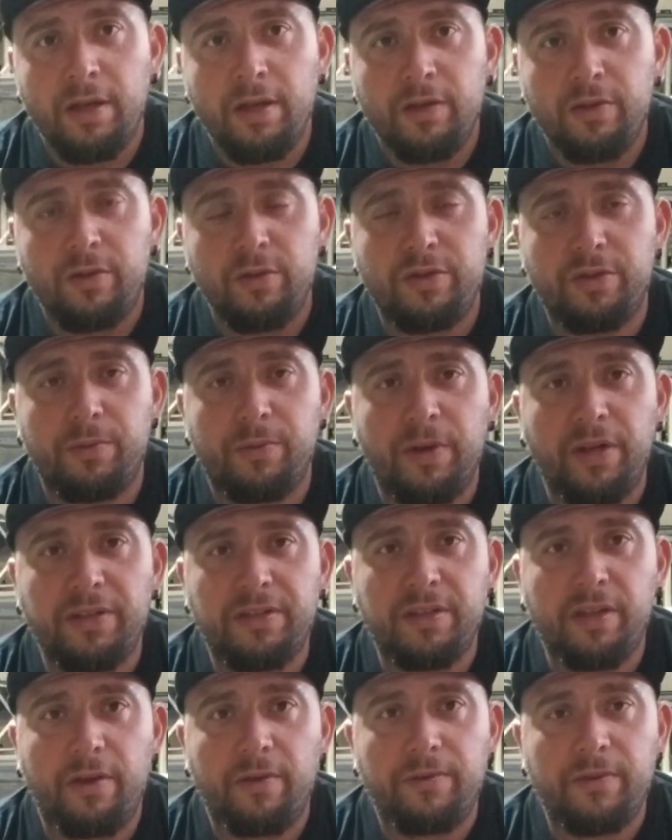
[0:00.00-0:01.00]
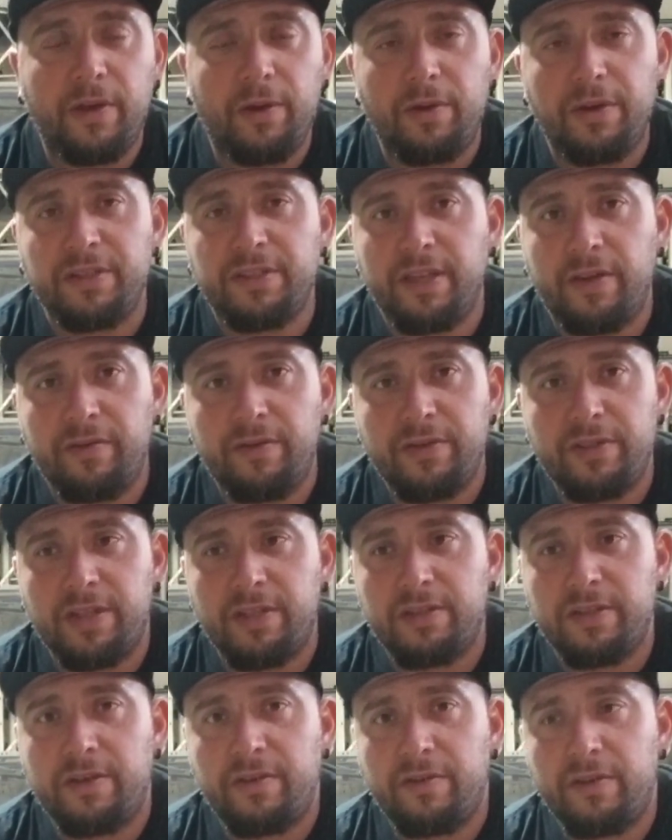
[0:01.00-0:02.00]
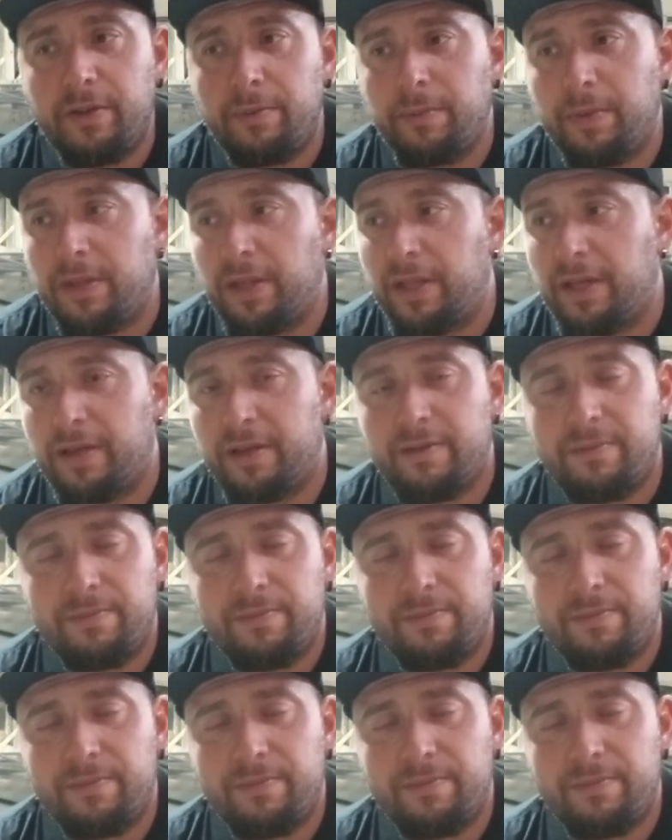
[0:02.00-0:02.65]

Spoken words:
do some great stuff. Not only 7 gens and everything, but like